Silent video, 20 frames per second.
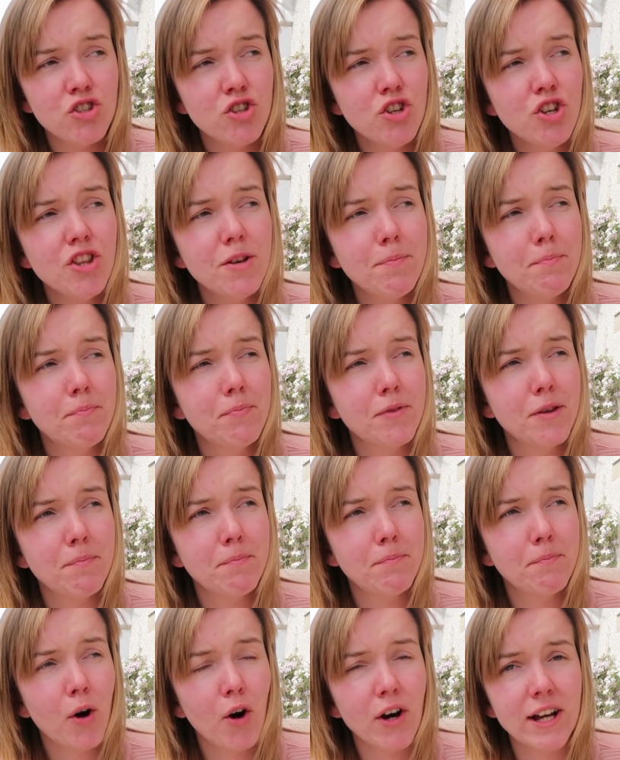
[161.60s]
to the, the
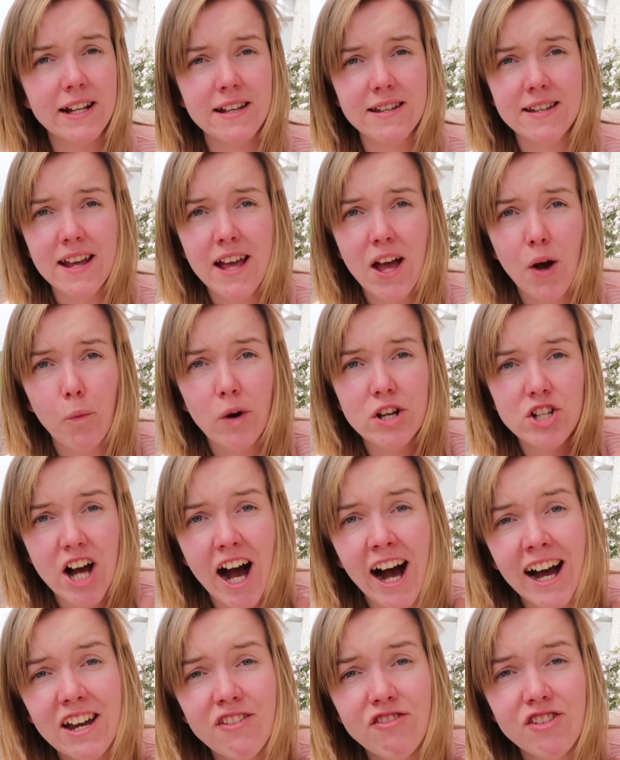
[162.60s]
point which
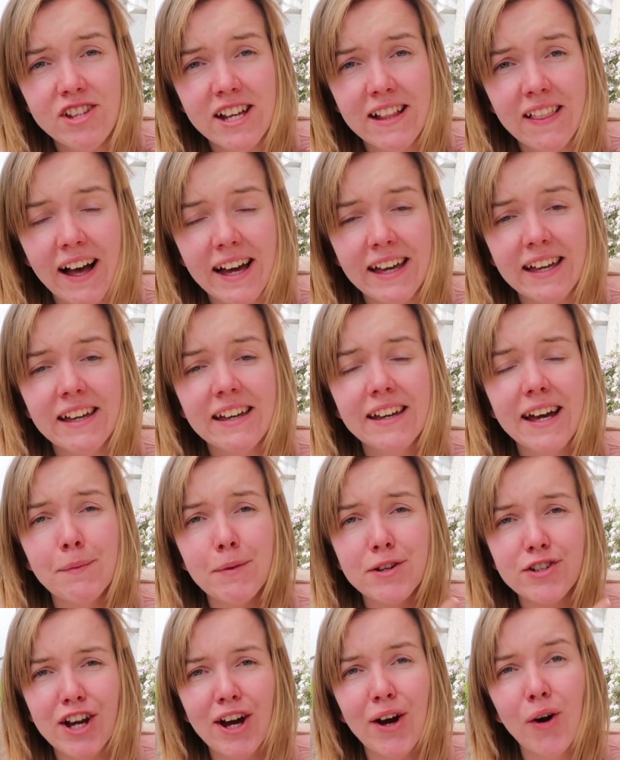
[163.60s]
I really like and
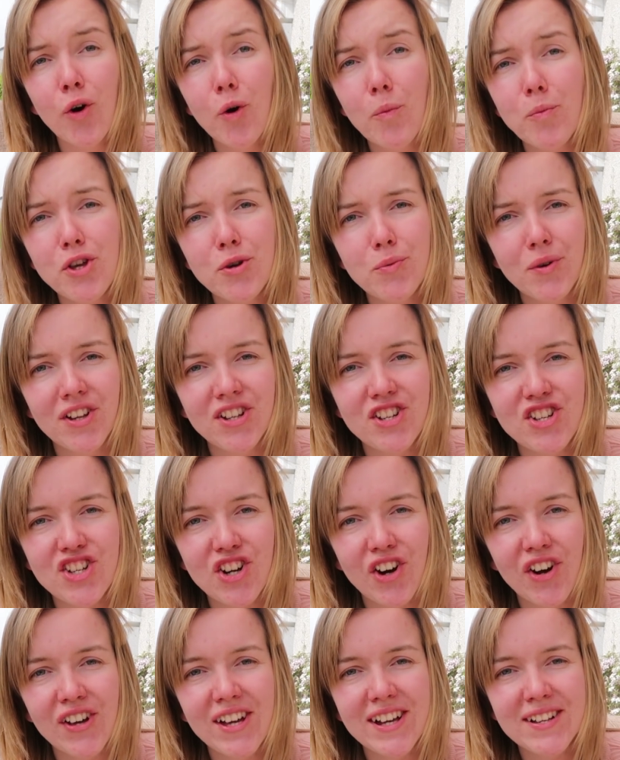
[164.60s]
which I hope you will
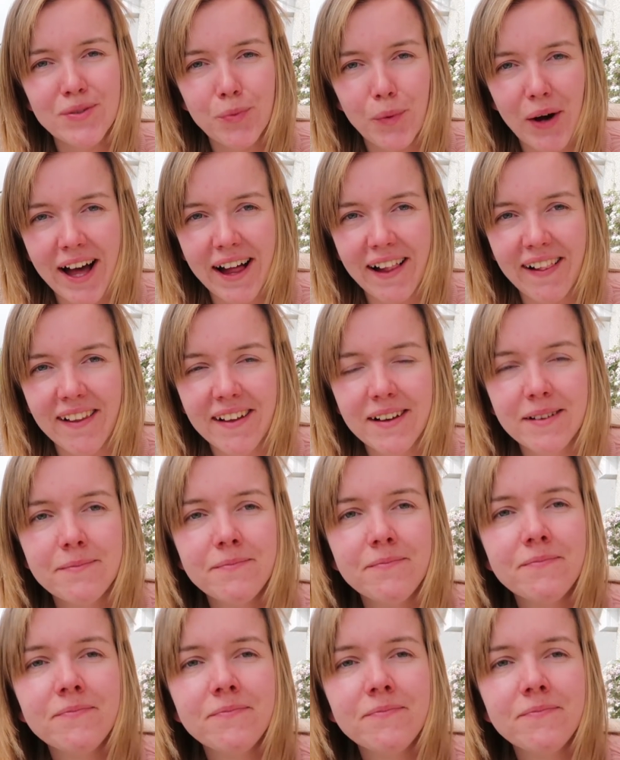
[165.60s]
enjoy as well.